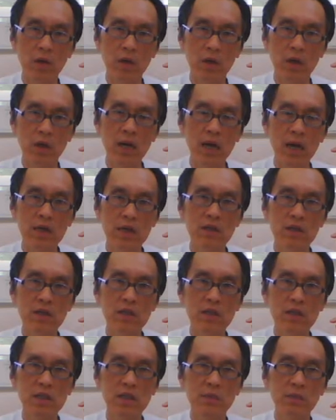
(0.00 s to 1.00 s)
cardiac
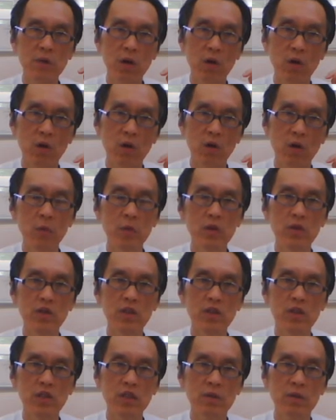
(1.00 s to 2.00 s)
system, your hormone
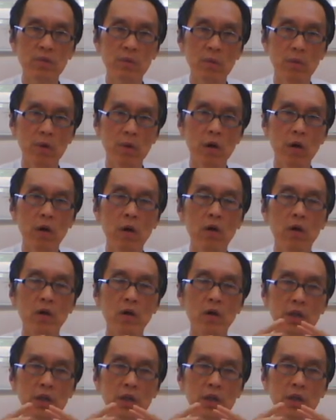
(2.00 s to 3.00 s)
system, all
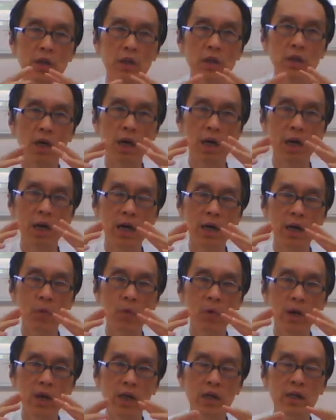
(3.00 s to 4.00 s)

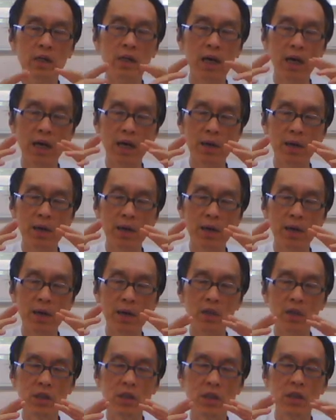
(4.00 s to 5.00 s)
work in the
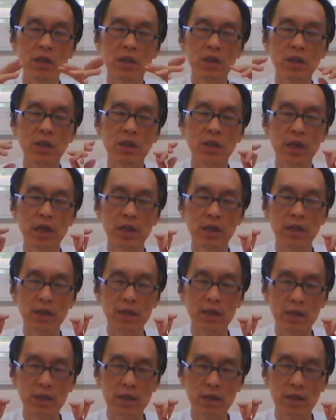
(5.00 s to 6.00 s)
harmony
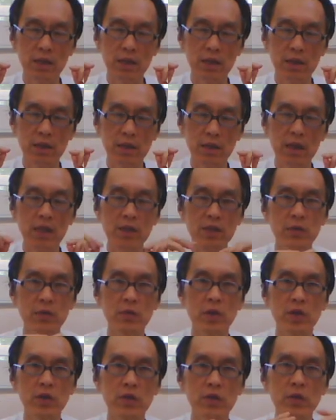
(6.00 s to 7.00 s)
and the balanced
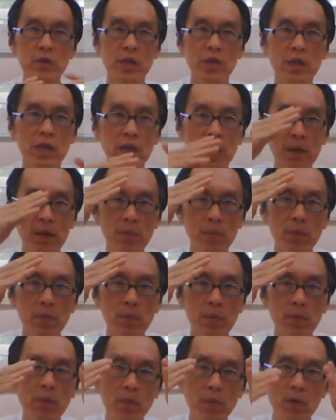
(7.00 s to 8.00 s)
way. So you can get
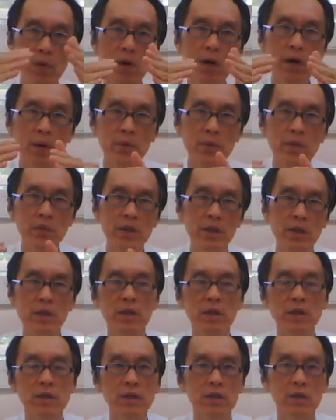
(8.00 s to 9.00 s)
more and more harmony
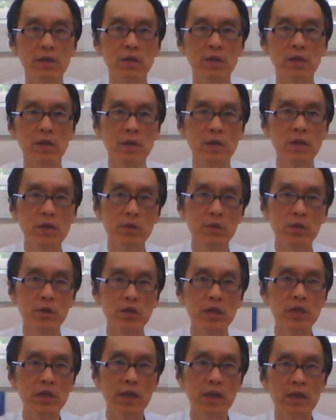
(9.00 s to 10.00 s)
with this
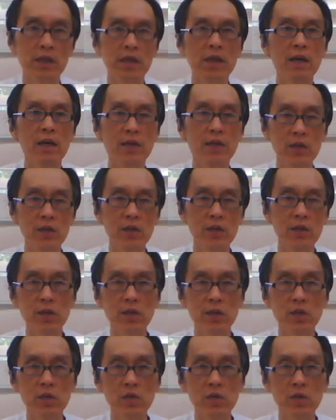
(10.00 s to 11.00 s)
machine, and that's why they
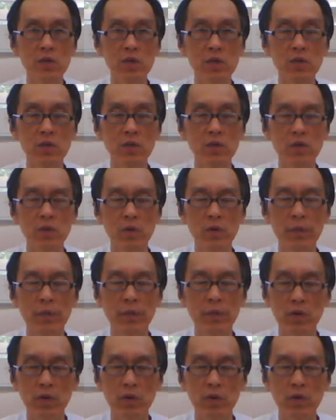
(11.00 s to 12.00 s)
use this to
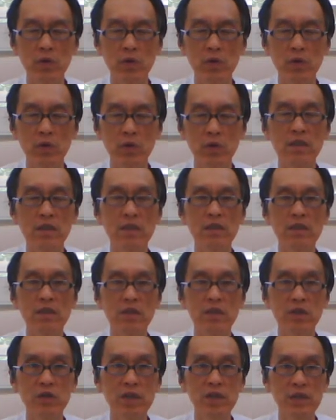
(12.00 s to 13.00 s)
handling
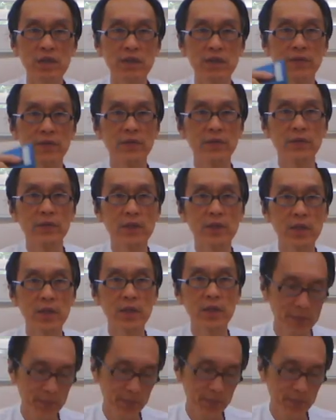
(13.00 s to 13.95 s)
stress. Okay.